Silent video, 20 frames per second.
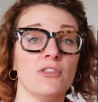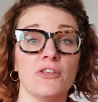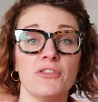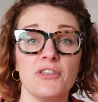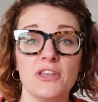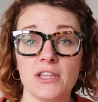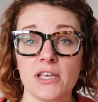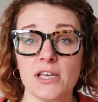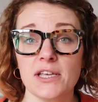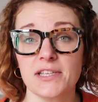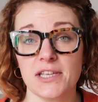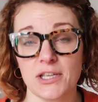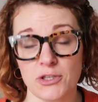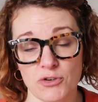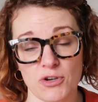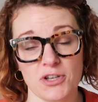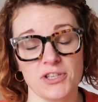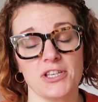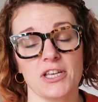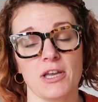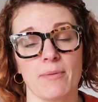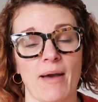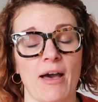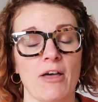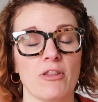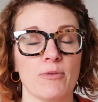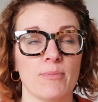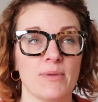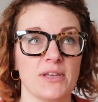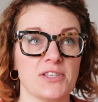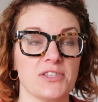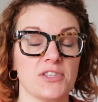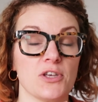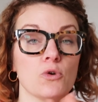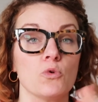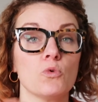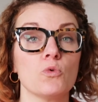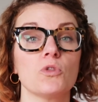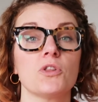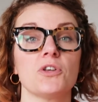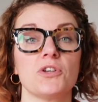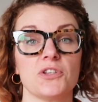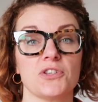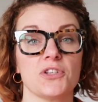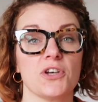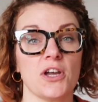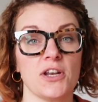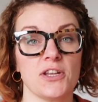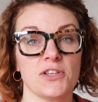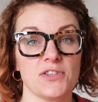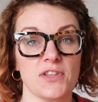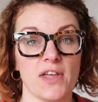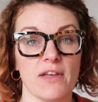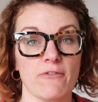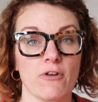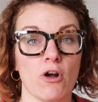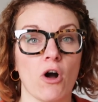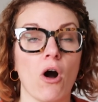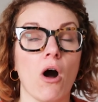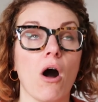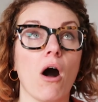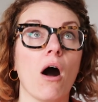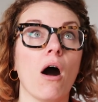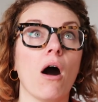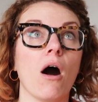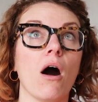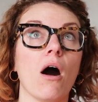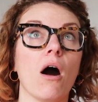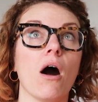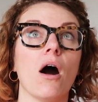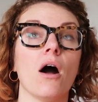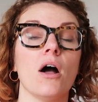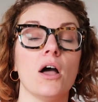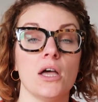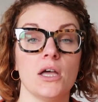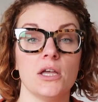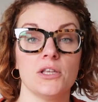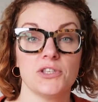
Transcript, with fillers: the thing that is interesting about them is that all the designers that they've got are